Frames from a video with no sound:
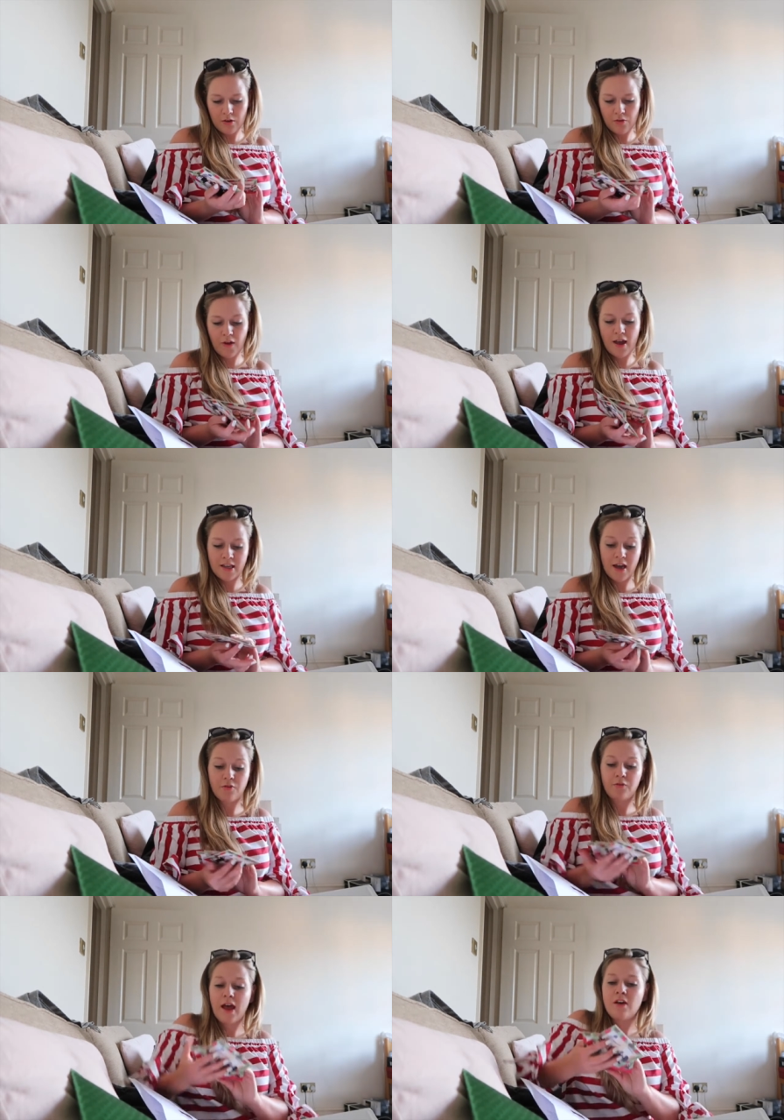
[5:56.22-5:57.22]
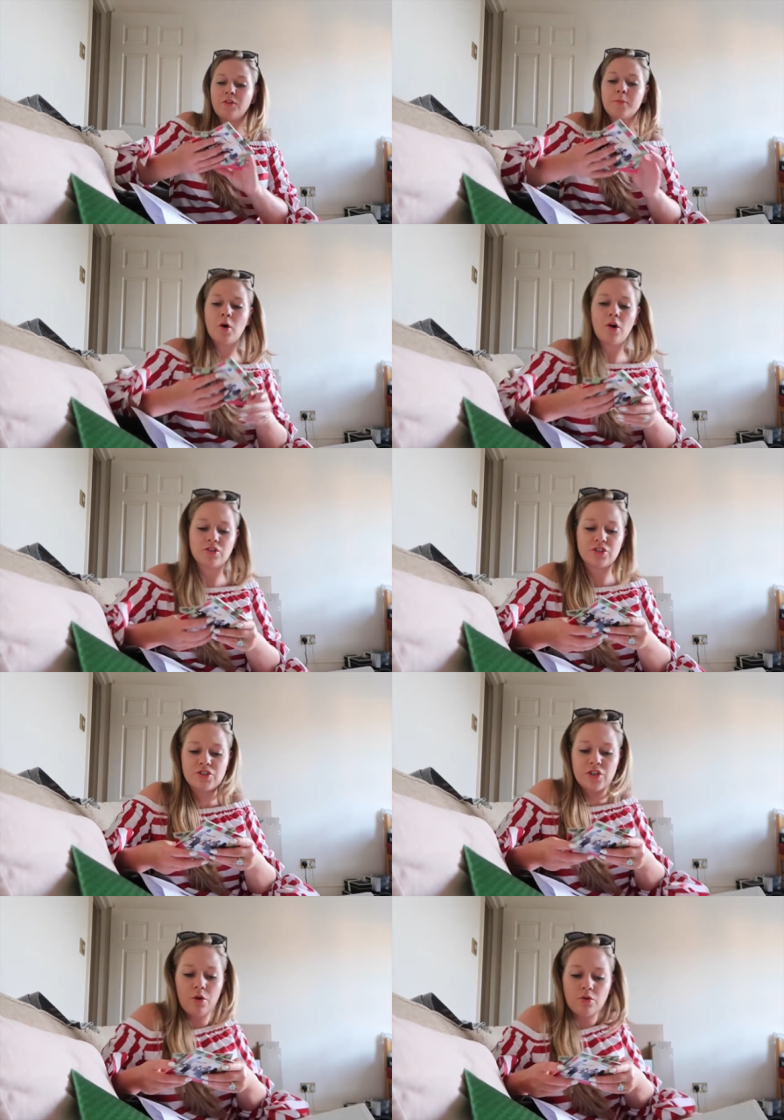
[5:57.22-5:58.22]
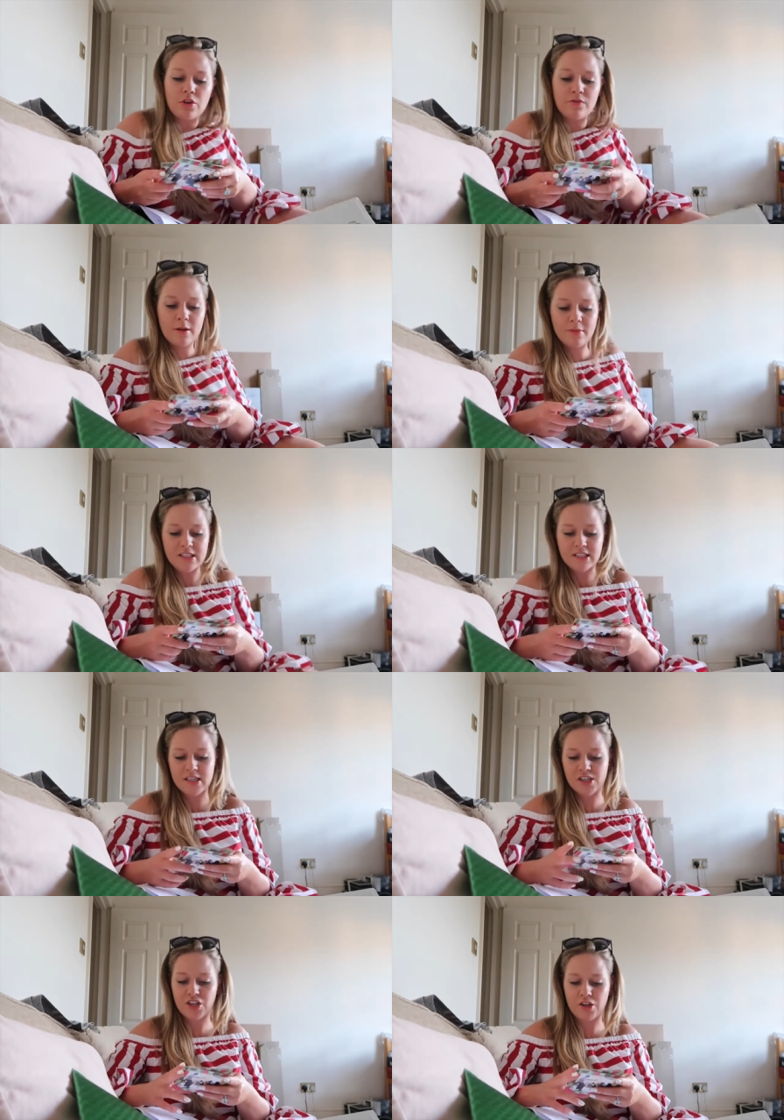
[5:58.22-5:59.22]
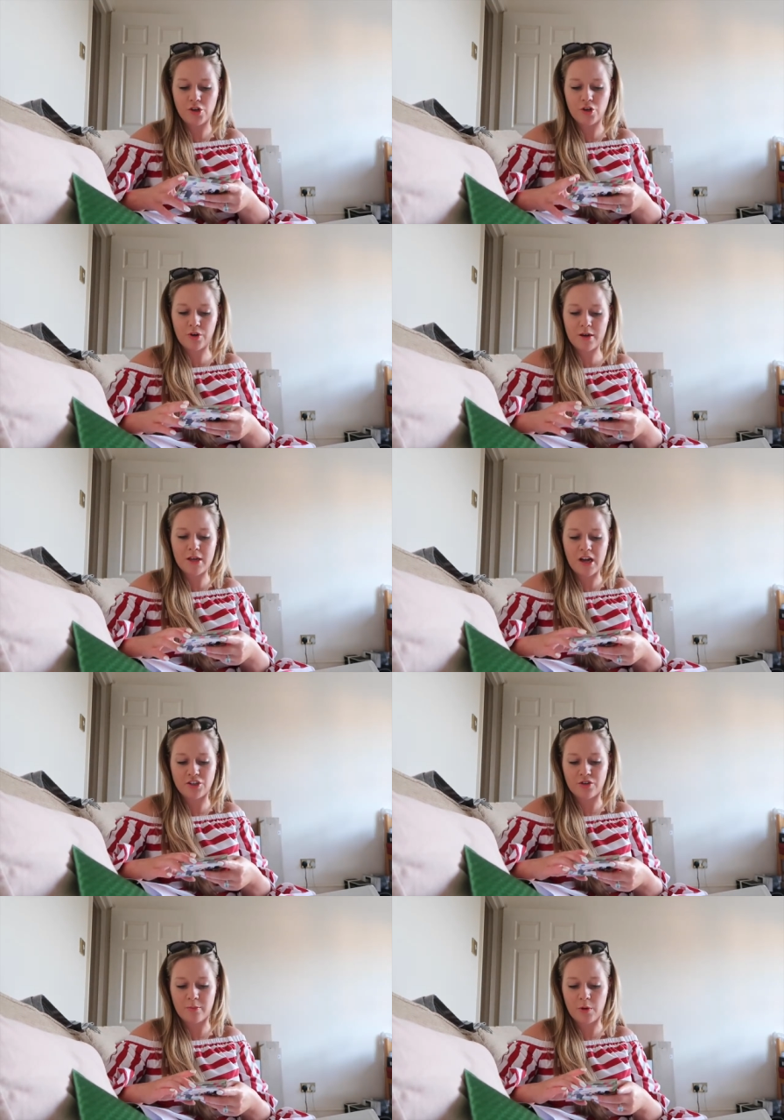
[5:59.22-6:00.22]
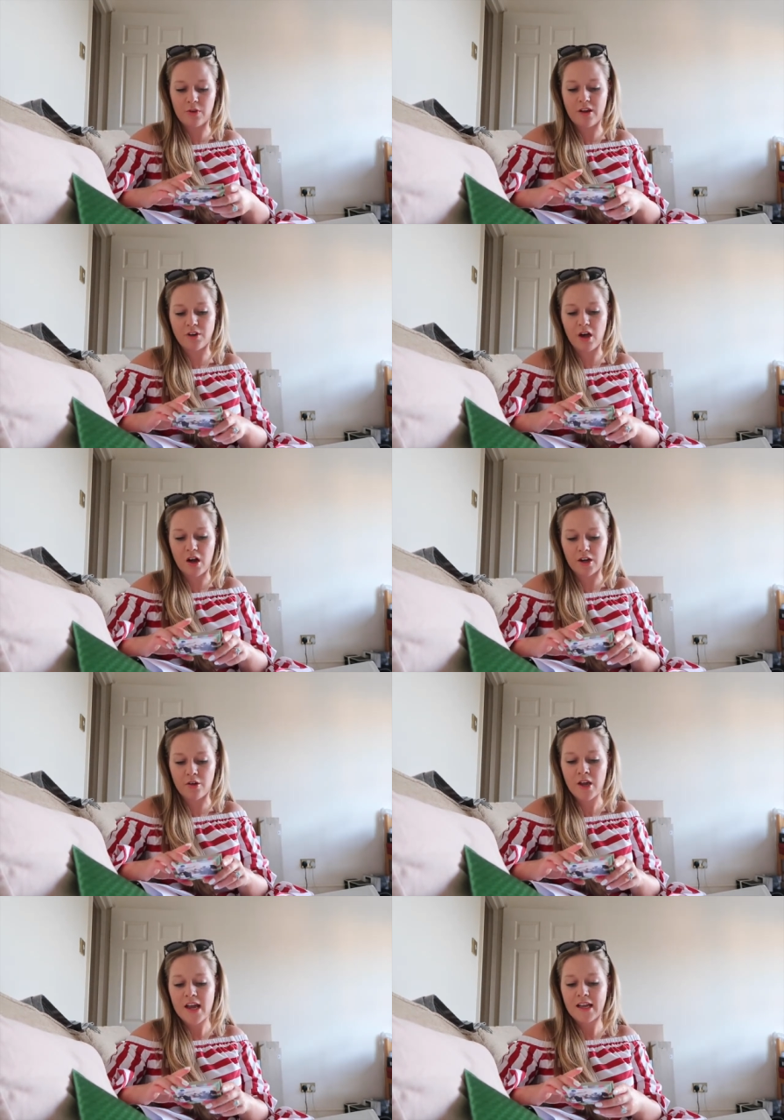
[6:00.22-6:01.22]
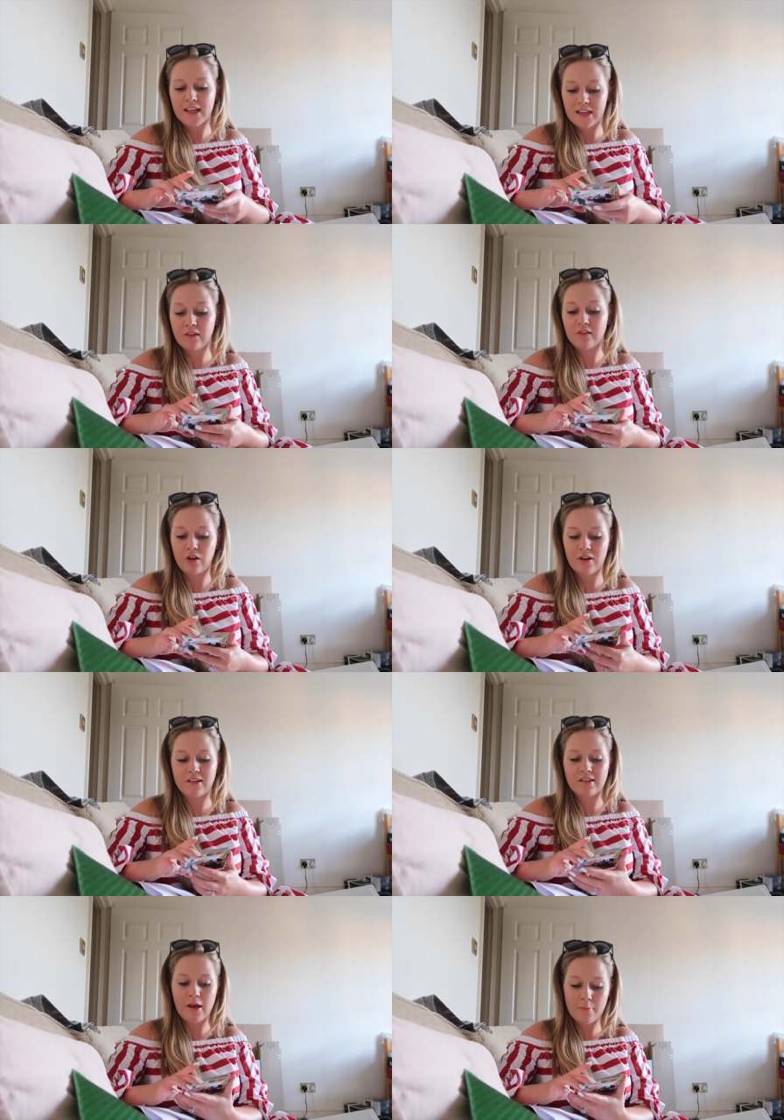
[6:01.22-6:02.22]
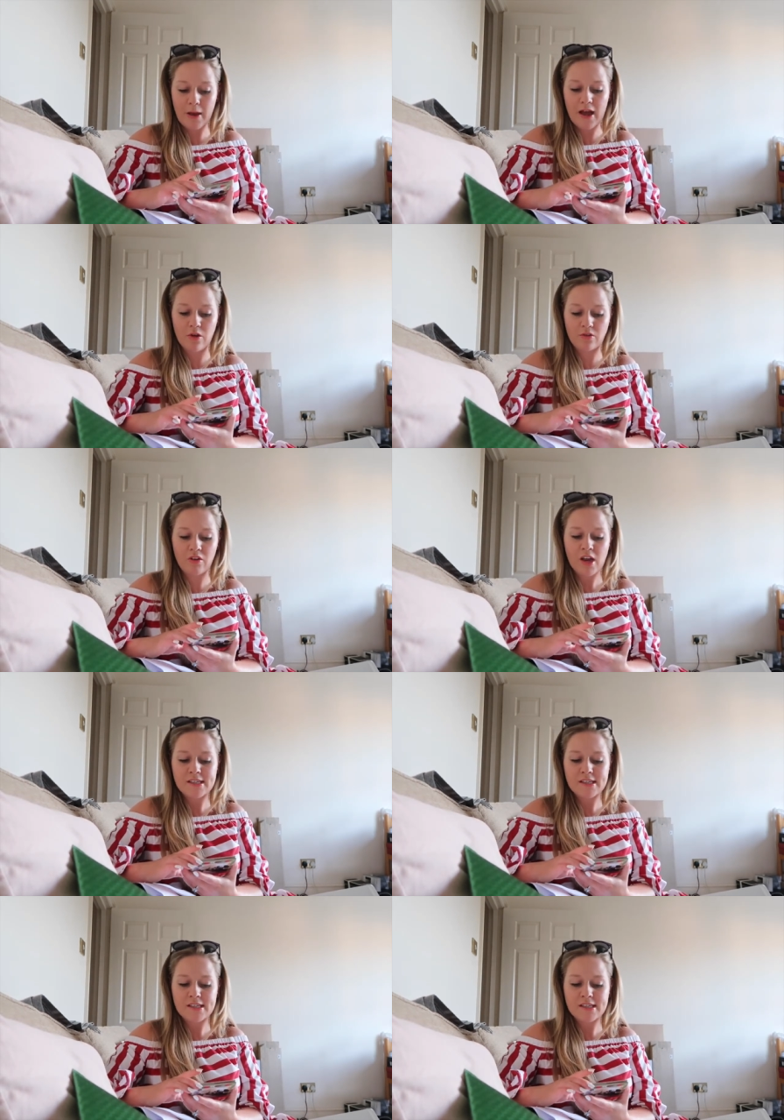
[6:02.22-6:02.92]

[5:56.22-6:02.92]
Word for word: for, yeah, for every pot sold of limited edition creamy eye treatment with avocado, Kiehl's donates £10